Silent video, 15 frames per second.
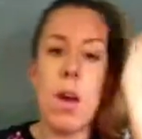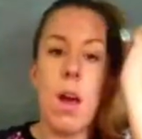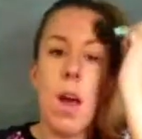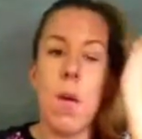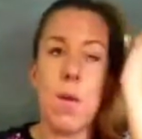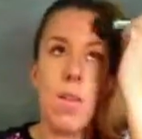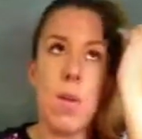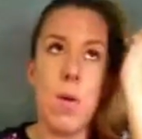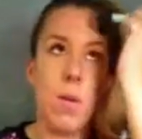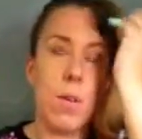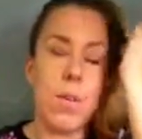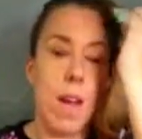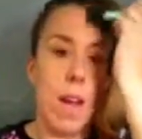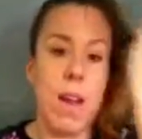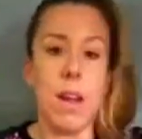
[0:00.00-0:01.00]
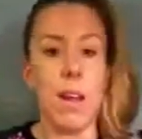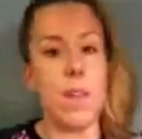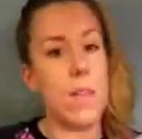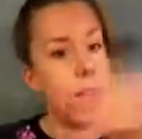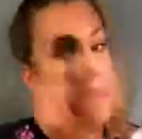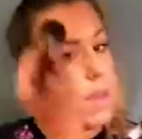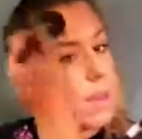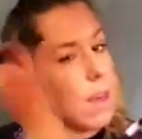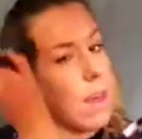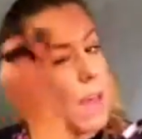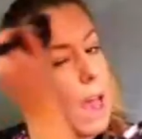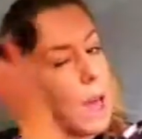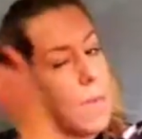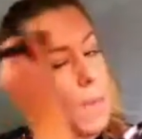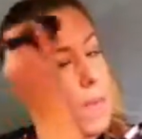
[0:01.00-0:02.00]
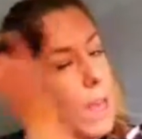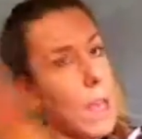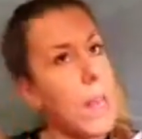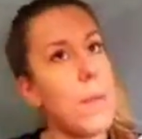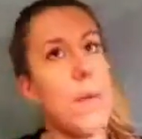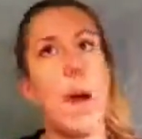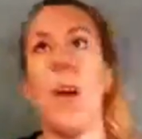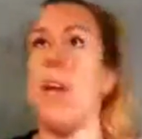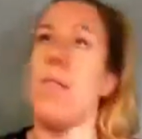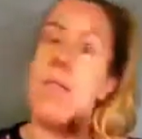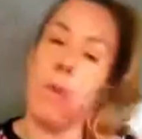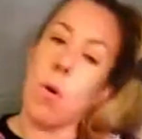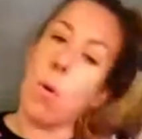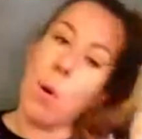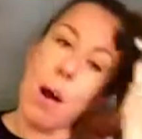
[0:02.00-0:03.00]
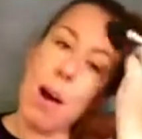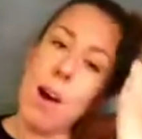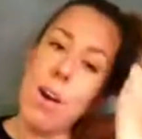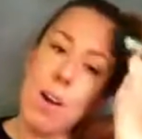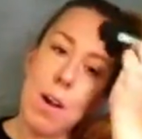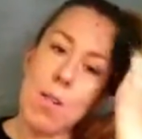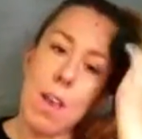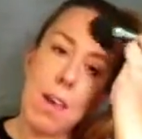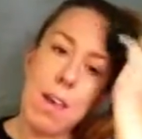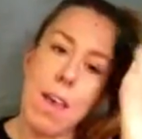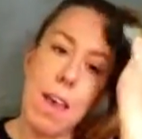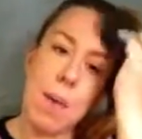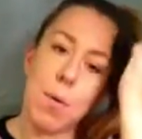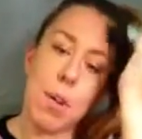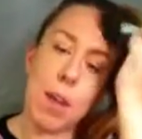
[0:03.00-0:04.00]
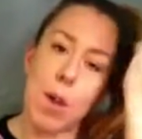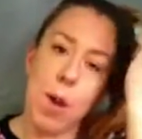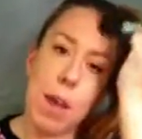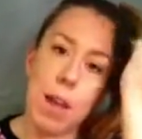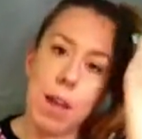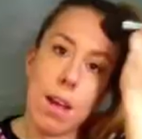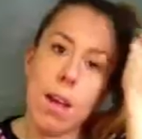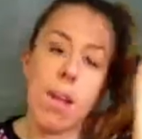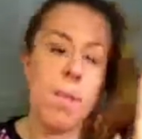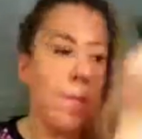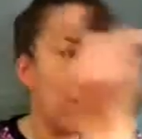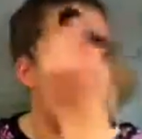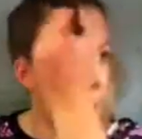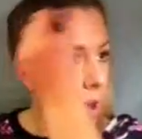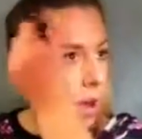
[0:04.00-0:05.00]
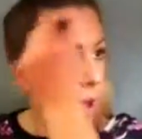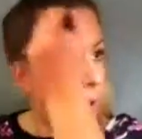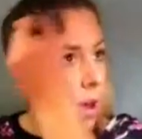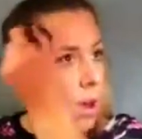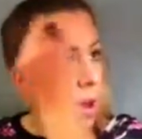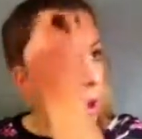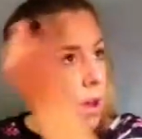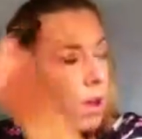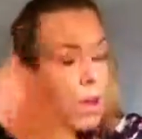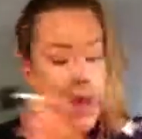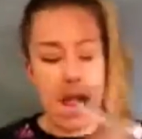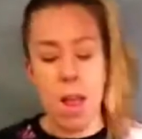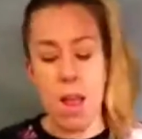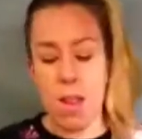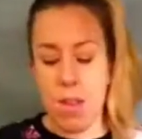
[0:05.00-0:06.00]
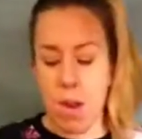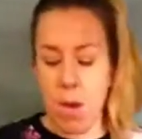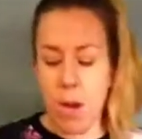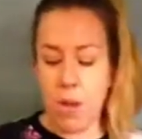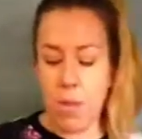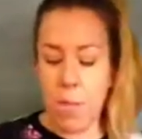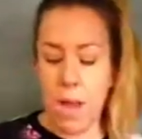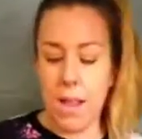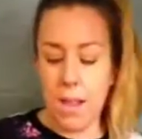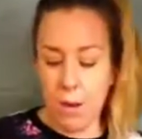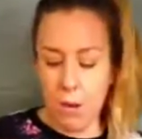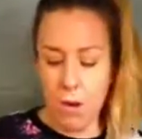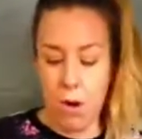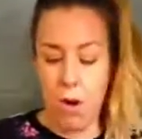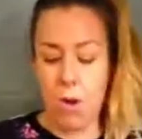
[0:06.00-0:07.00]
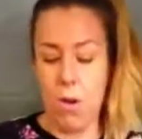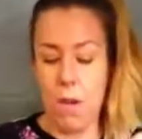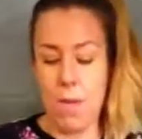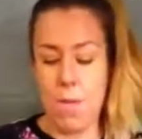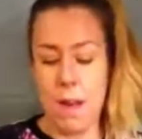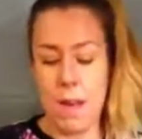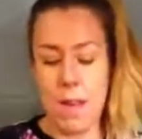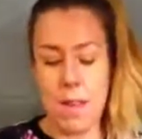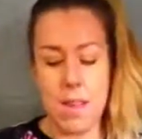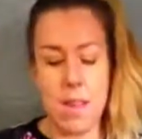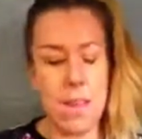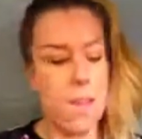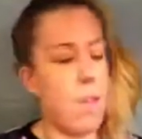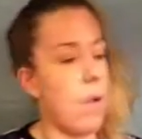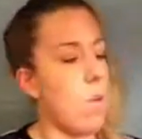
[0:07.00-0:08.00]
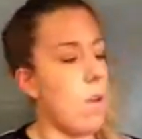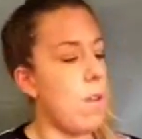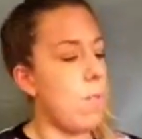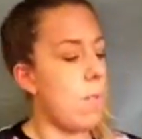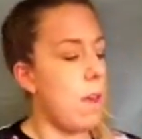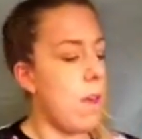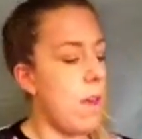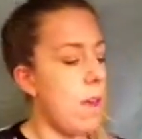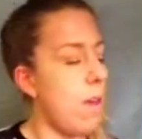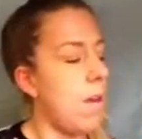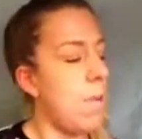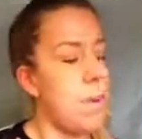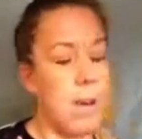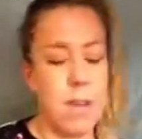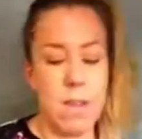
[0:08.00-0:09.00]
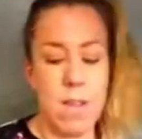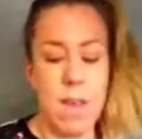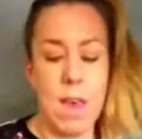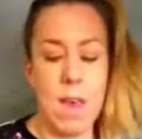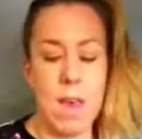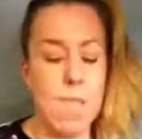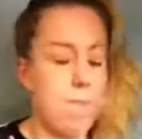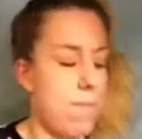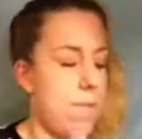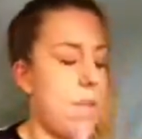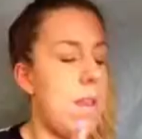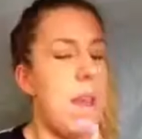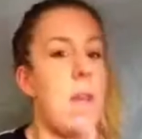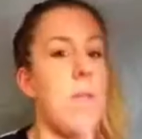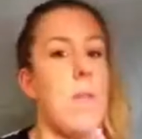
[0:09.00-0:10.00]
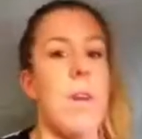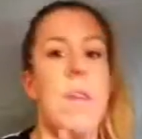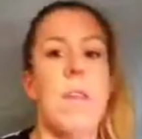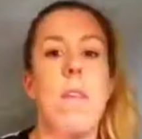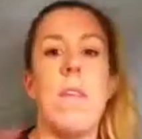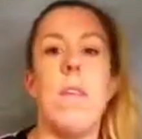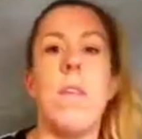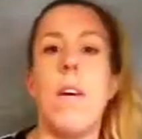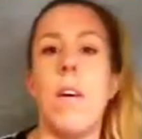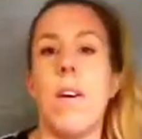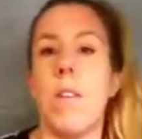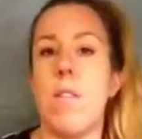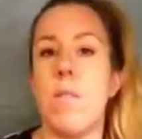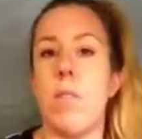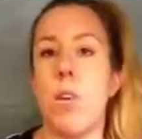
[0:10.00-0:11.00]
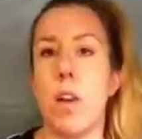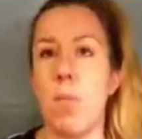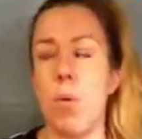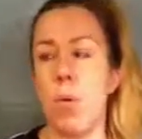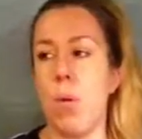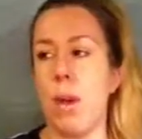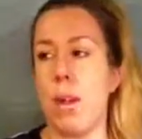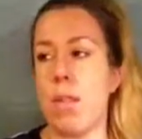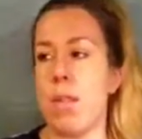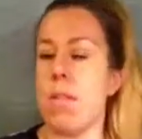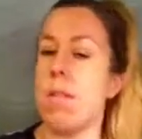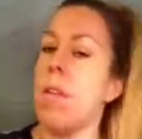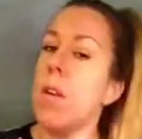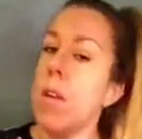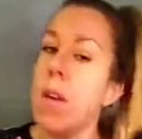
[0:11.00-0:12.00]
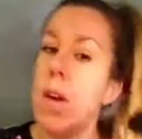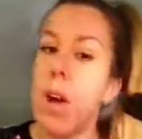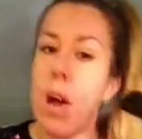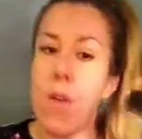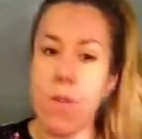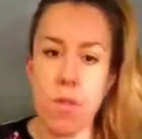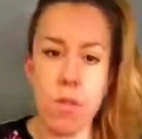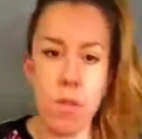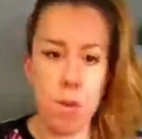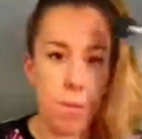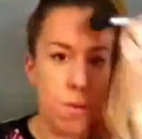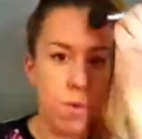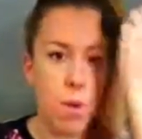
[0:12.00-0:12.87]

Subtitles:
I was so excited to get this. Like, I had been thinking about it for a while, and I was like, yeah, I'm going to go ahead and get it. And so I took my little girl and my nieces in there with me because they stayed with us for a couple of weeks over the summer.